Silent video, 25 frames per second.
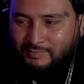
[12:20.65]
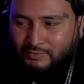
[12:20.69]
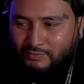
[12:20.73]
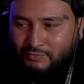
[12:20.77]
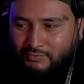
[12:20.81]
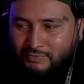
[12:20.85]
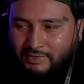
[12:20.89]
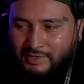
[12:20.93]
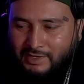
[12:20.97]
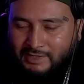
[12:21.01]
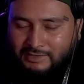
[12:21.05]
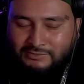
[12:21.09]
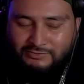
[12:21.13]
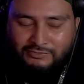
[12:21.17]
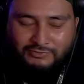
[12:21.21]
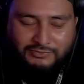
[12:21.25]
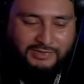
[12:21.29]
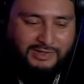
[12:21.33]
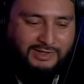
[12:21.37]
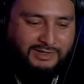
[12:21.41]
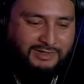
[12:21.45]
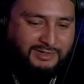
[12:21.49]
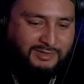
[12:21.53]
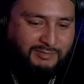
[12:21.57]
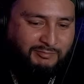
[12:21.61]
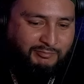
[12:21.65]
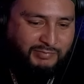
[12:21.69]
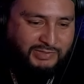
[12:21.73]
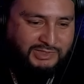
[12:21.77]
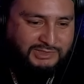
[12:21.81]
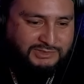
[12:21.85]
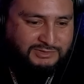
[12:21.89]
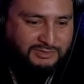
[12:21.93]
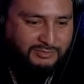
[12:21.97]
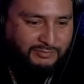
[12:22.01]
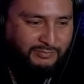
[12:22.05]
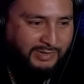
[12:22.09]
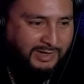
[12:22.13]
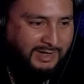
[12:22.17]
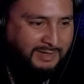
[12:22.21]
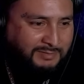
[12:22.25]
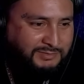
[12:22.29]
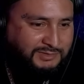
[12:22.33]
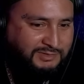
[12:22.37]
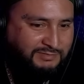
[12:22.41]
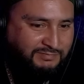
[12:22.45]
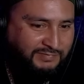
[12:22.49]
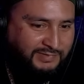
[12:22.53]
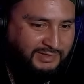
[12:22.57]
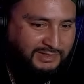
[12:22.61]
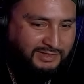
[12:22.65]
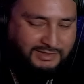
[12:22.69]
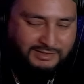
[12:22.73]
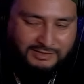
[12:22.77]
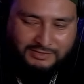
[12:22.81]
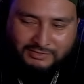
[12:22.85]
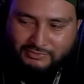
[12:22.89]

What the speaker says: Go handle that Busta Rhymes event.